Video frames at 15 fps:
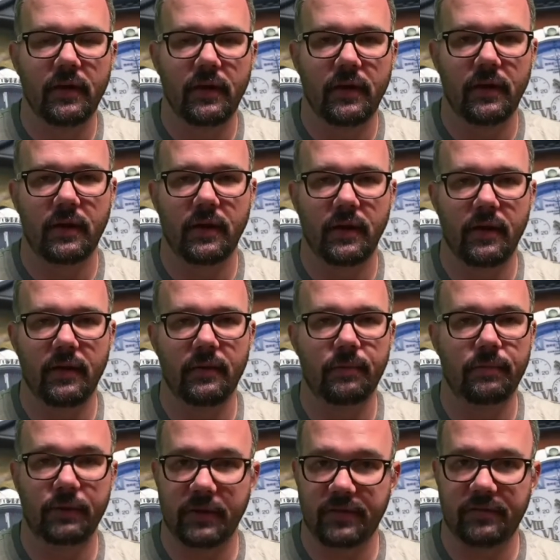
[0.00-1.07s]
And
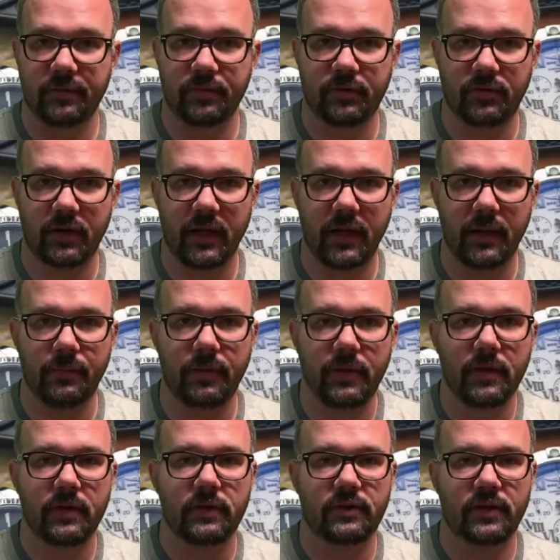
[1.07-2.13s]
please subscribe.
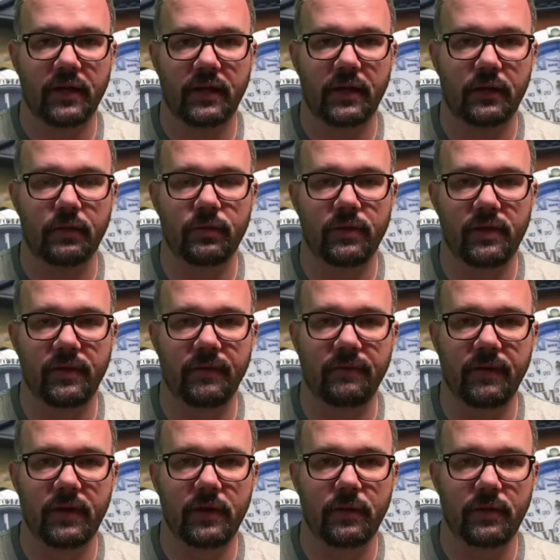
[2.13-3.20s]
Check out the
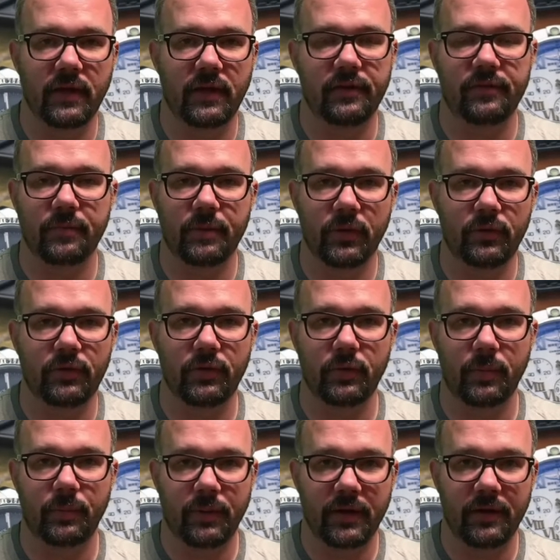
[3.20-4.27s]
video that is about to
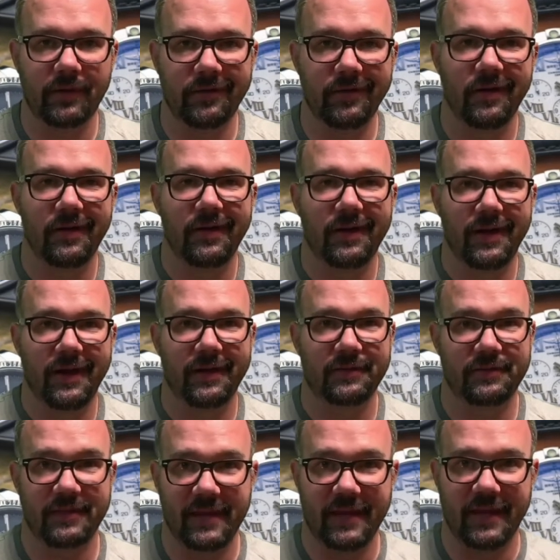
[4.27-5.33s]
appear
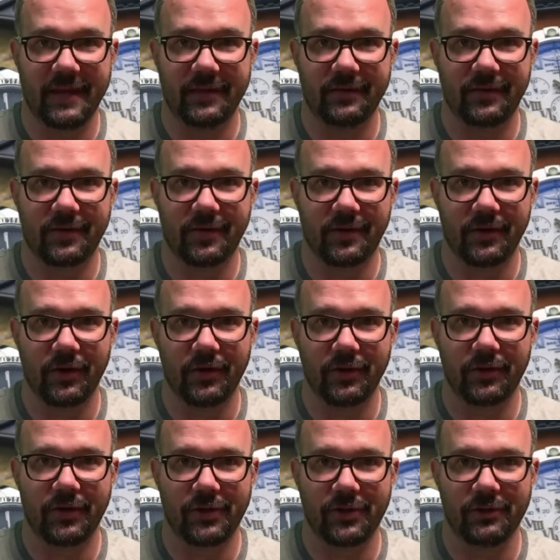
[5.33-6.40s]
as the end card
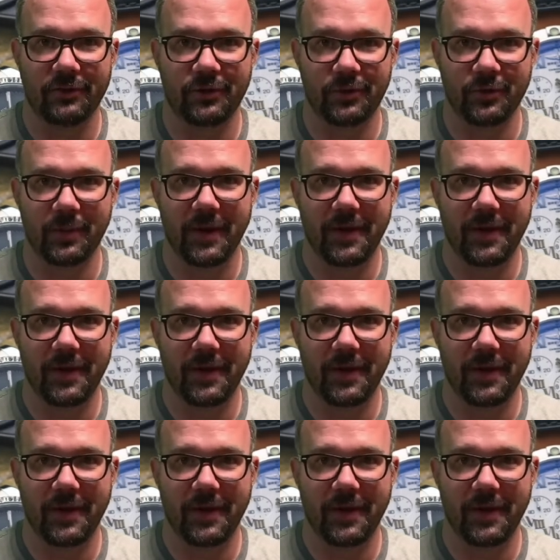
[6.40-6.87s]
on YouTube.